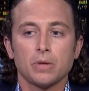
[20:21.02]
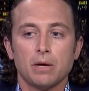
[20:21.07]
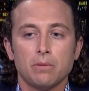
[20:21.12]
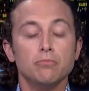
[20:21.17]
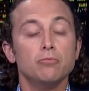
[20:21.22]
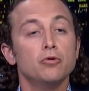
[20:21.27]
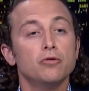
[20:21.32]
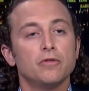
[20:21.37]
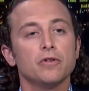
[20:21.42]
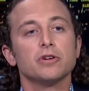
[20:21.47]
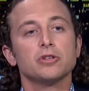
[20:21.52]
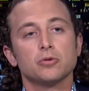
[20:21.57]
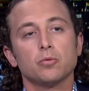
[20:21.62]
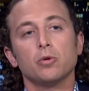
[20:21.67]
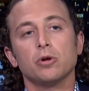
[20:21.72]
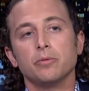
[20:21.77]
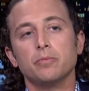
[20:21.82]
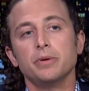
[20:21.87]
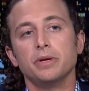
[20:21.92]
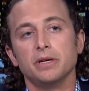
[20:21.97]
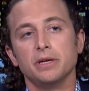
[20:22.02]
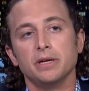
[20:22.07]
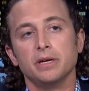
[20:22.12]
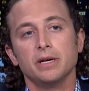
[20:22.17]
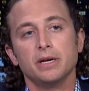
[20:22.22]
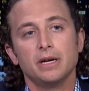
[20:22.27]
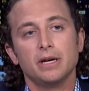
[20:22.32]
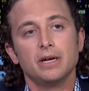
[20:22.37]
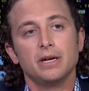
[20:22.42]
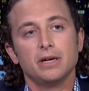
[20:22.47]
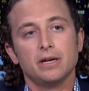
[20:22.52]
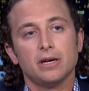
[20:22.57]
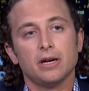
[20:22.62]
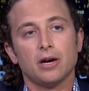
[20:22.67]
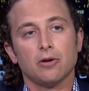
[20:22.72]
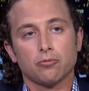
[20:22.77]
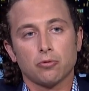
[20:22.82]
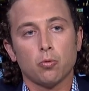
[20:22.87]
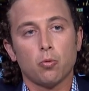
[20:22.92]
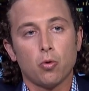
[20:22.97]
movers will be
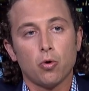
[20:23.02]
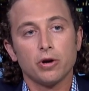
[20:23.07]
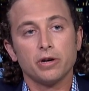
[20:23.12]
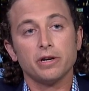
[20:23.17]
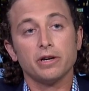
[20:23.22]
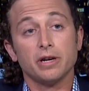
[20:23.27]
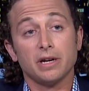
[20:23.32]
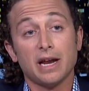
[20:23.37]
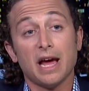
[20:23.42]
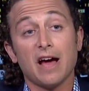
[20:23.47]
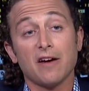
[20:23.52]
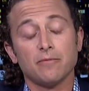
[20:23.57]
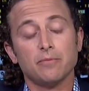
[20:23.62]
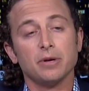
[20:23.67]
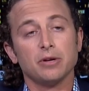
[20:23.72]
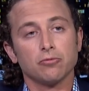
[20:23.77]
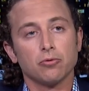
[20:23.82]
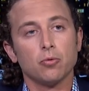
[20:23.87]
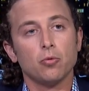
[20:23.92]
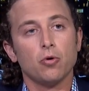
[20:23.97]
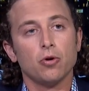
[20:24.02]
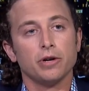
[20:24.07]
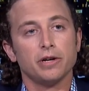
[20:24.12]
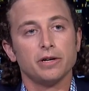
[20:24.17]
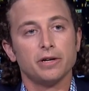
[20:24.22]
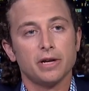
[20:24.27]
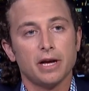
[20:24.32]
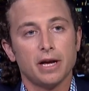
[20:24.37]
rewarded and have been rewarded.